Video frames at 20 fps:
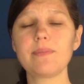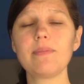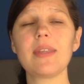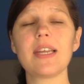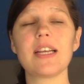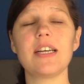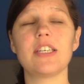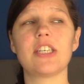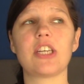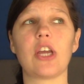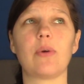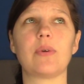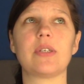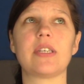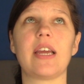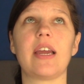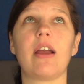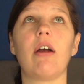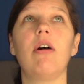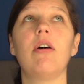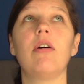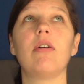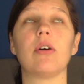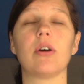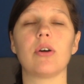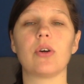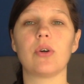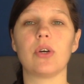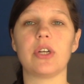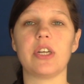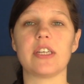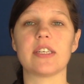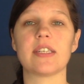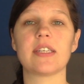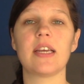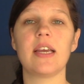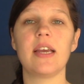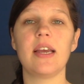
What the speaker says: So I was like, oh goodness.